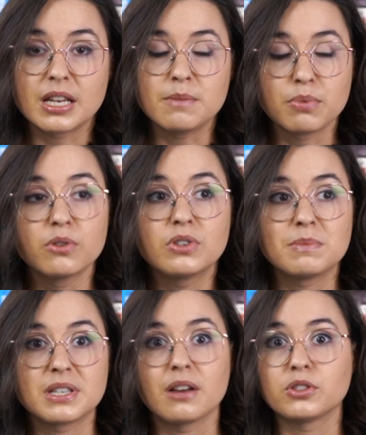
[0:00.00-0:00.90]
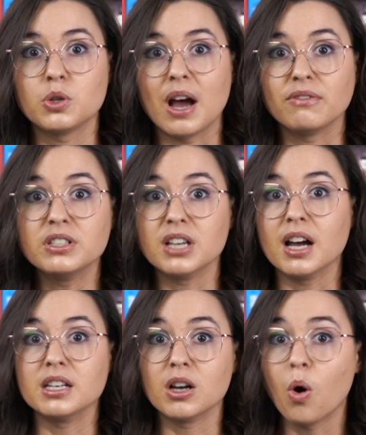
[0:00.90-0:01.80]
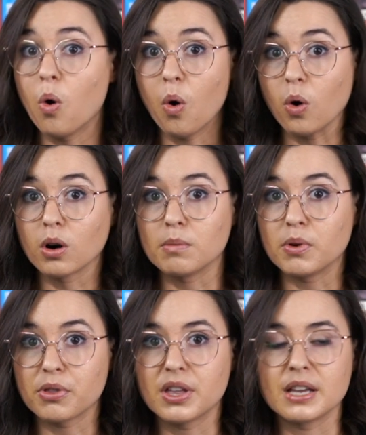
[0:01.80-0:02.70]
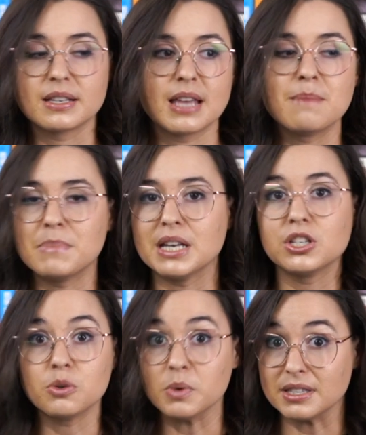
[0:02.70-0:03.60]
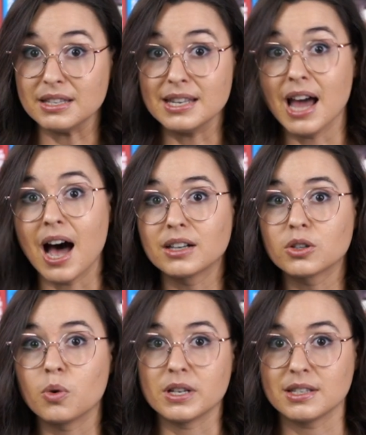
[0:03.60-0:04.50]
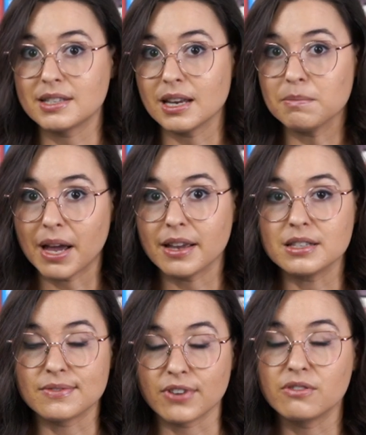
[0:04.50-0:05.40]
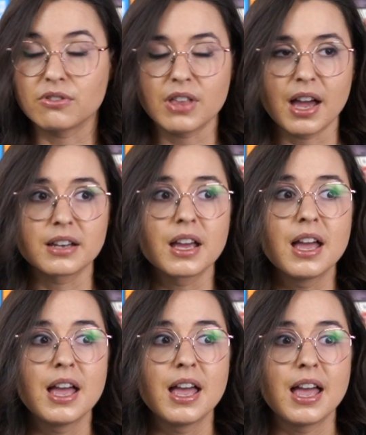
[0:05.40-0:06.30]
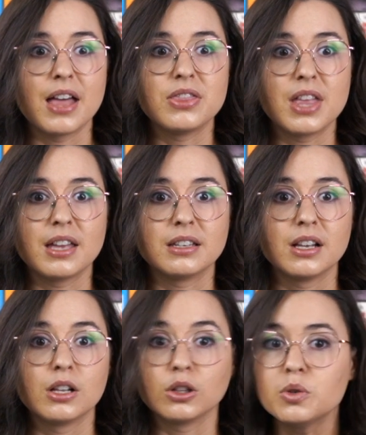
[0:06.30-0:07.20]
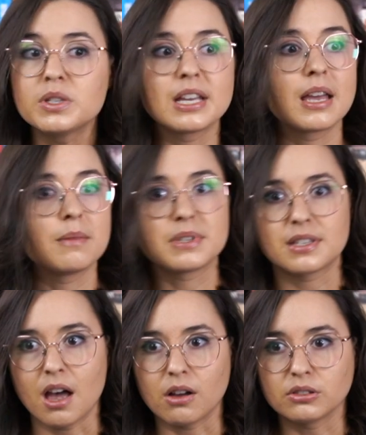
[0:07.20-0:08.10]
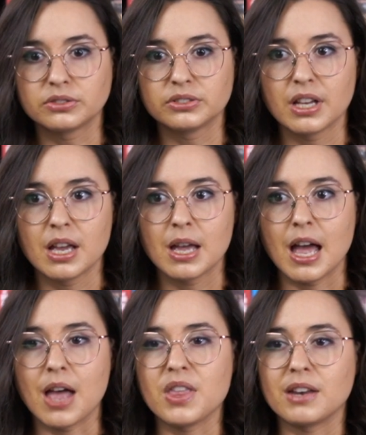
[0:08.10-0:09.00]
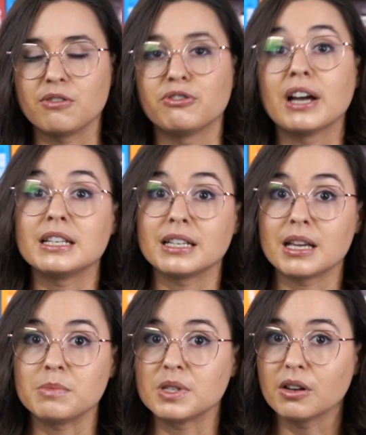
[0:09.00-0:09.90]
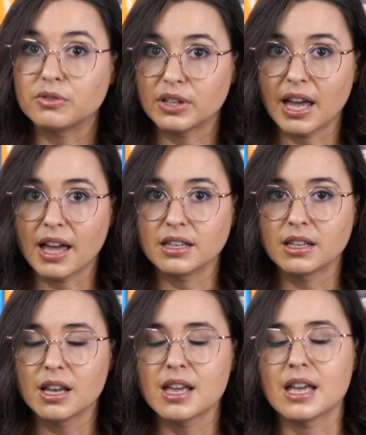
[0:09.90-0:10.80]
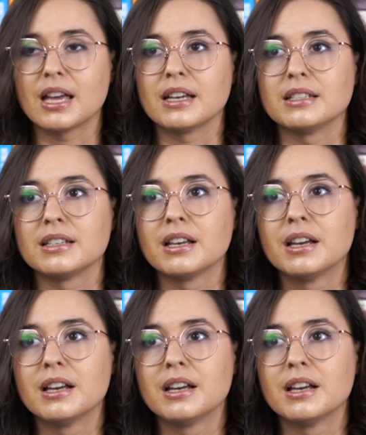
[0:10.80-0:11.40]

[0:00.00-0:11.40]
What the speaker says: He proved himself to have done horrible things, and Benji was not going to stand by his friend for that. And then losing himself and then finding himself again and